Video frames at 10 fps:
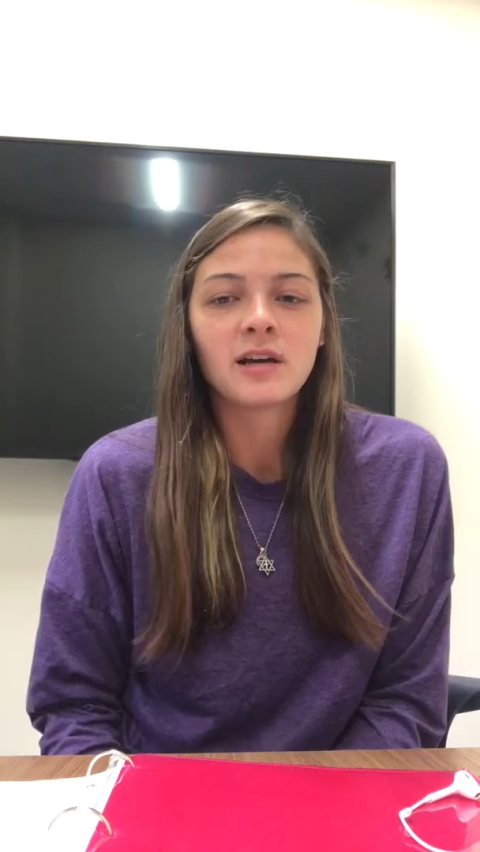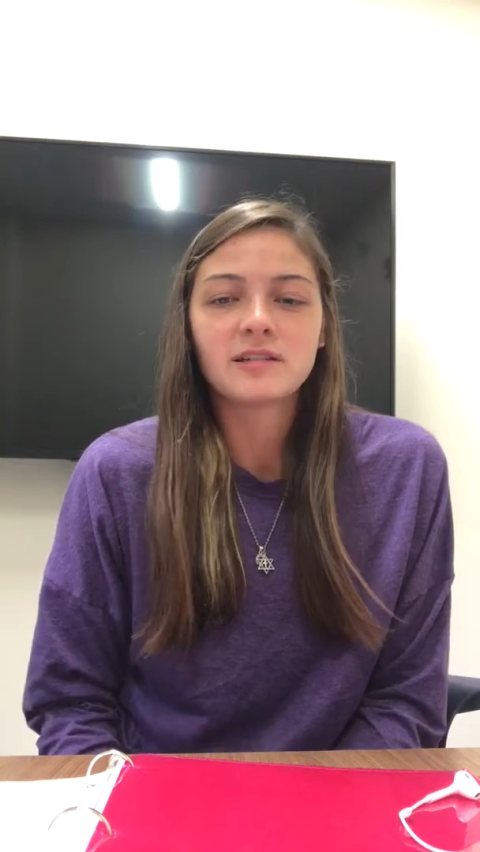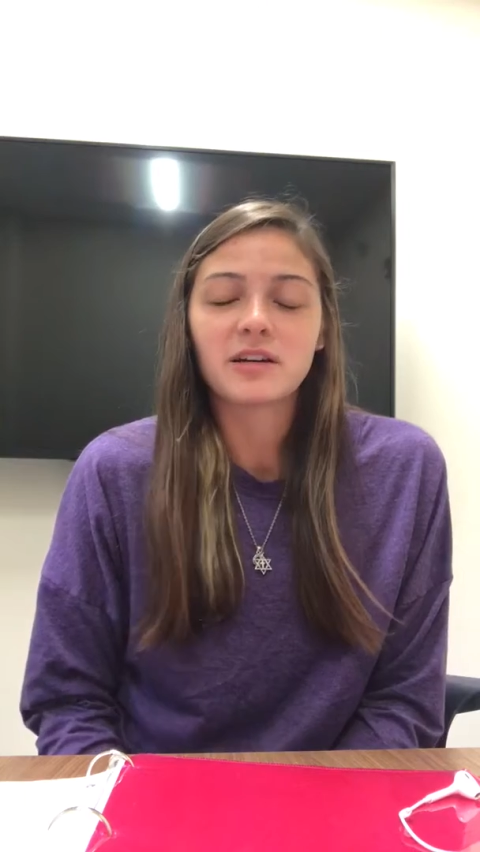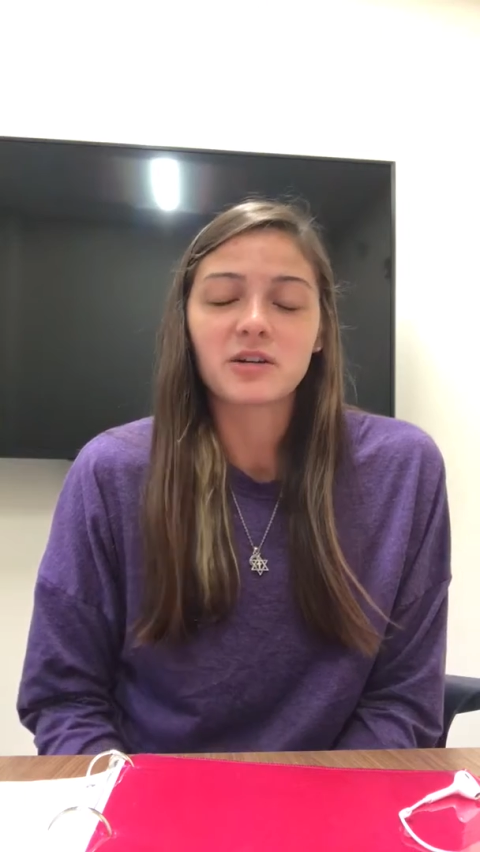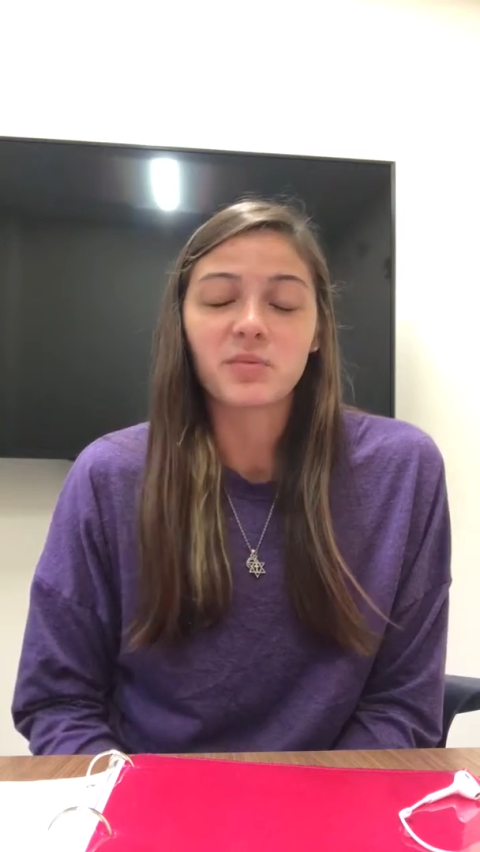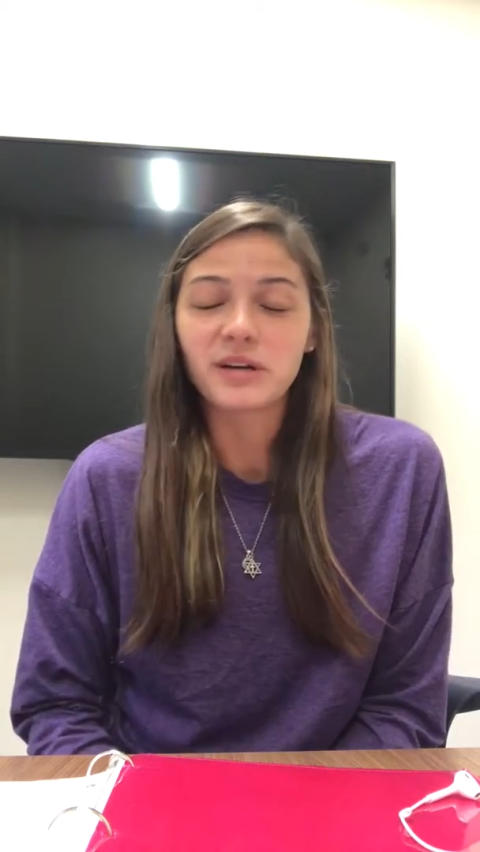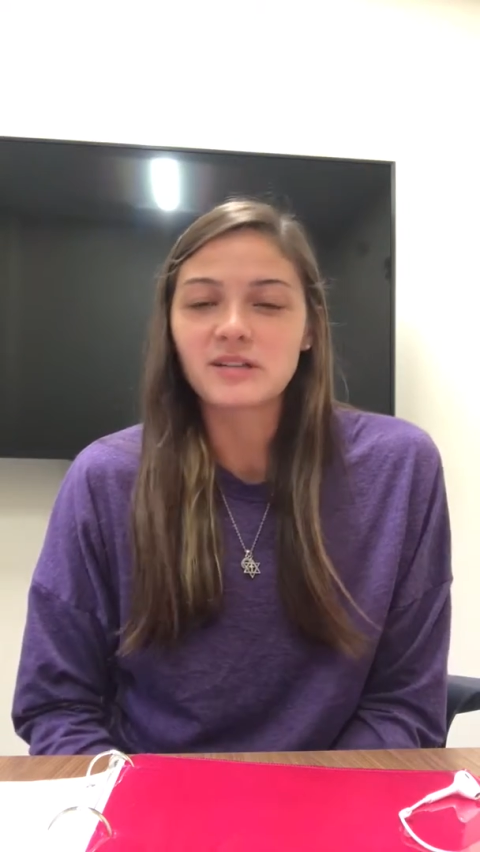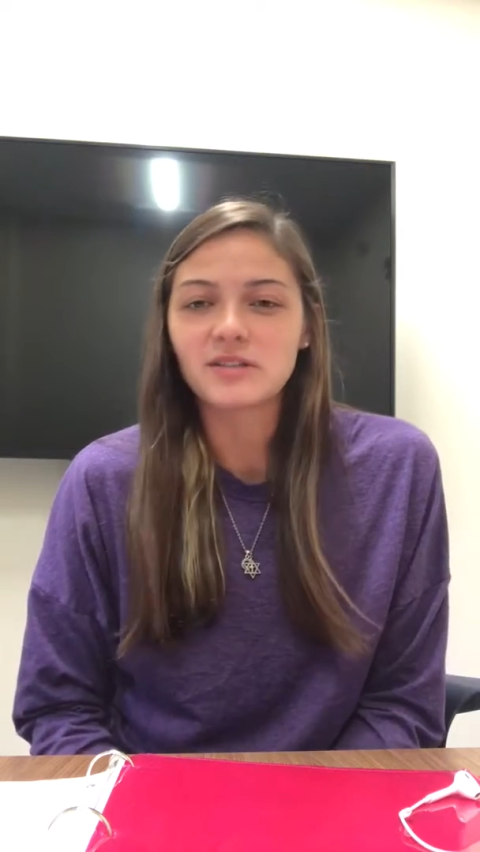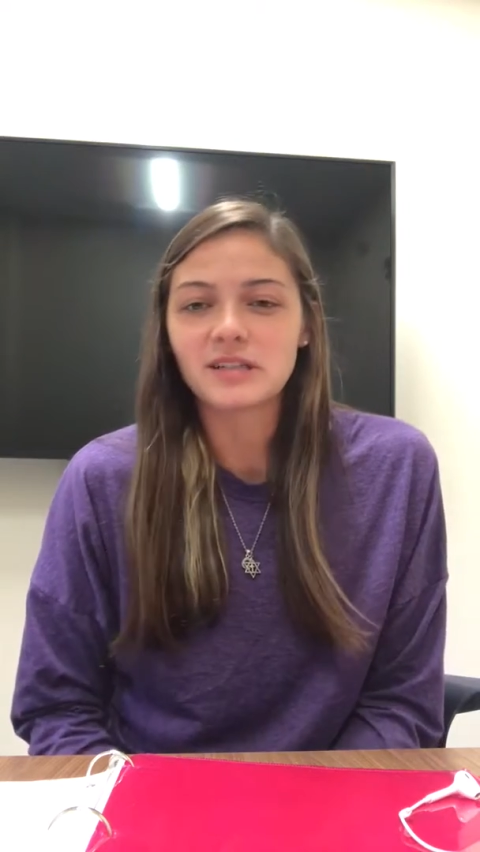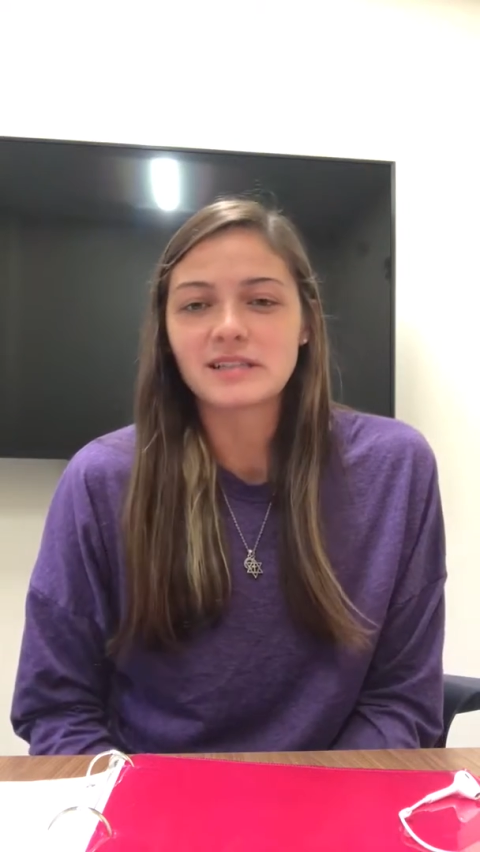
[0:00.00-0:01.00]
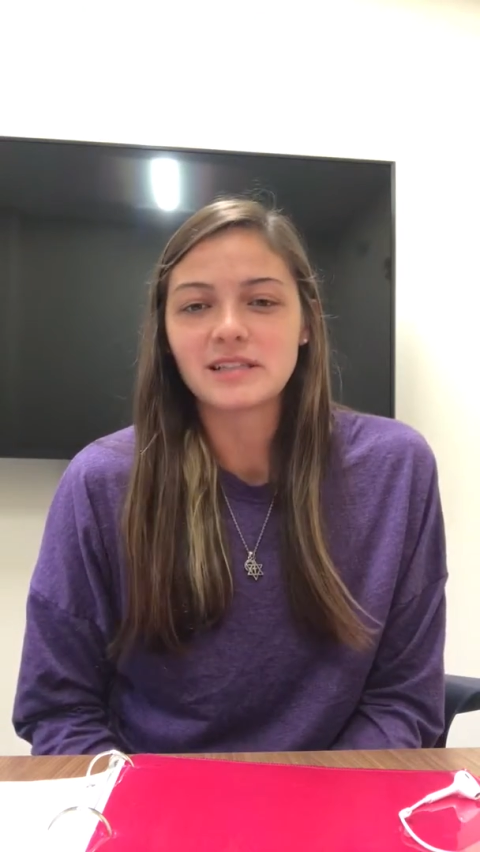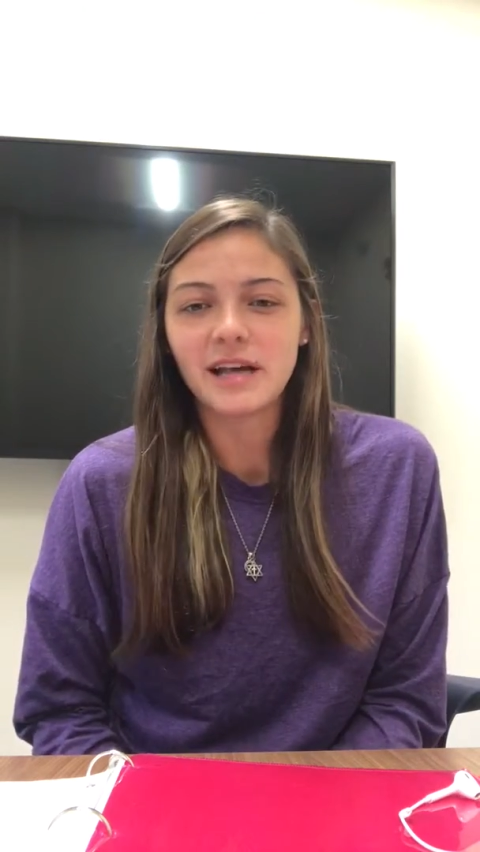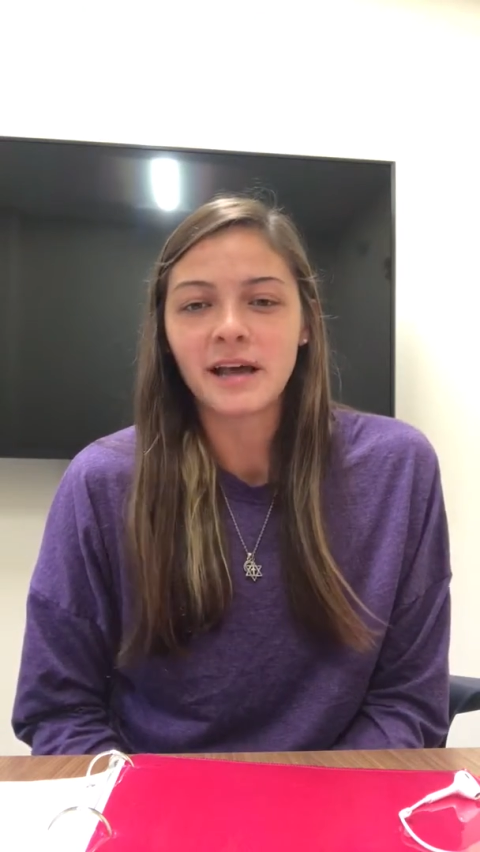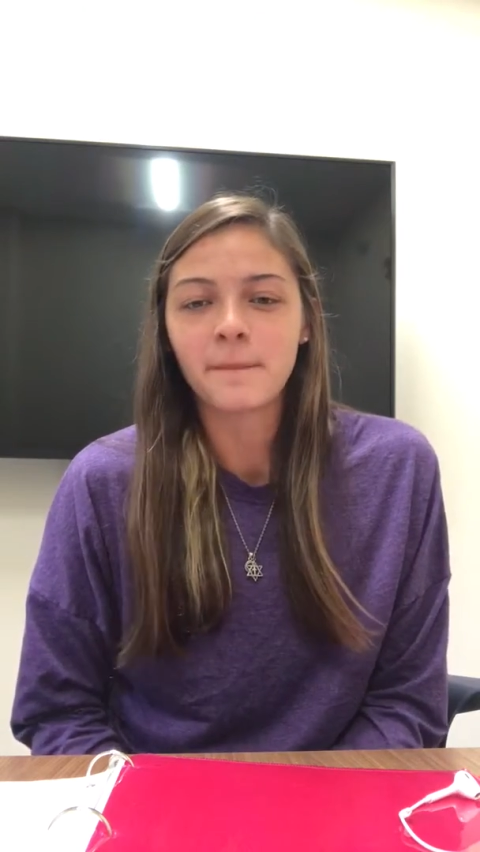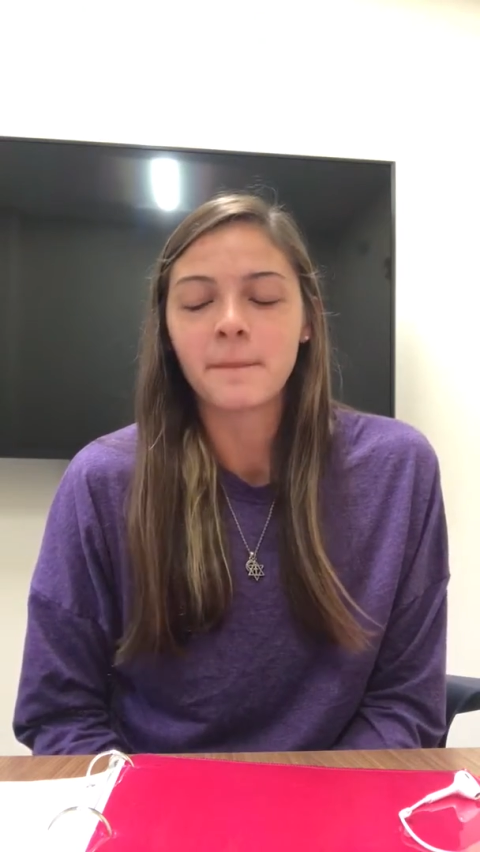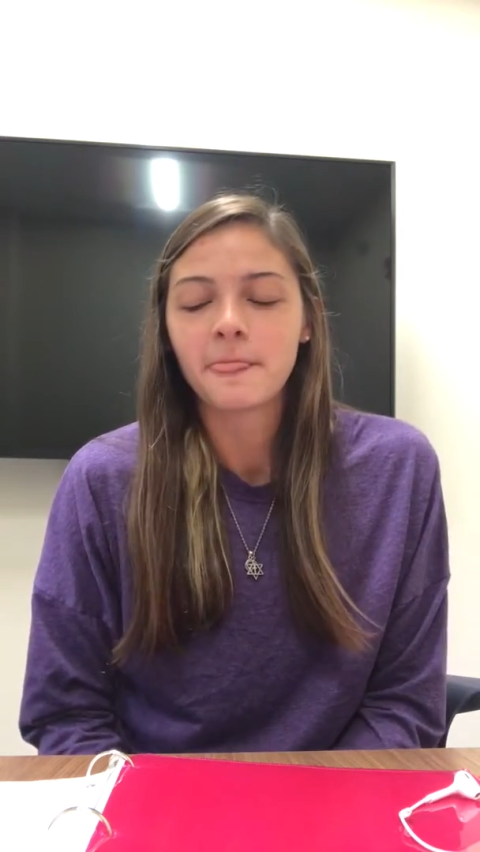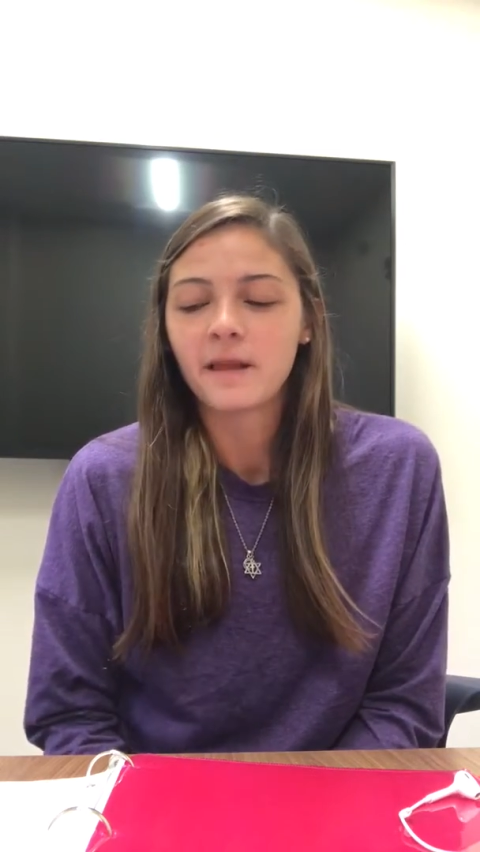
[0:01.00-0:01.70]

soccer players there is today.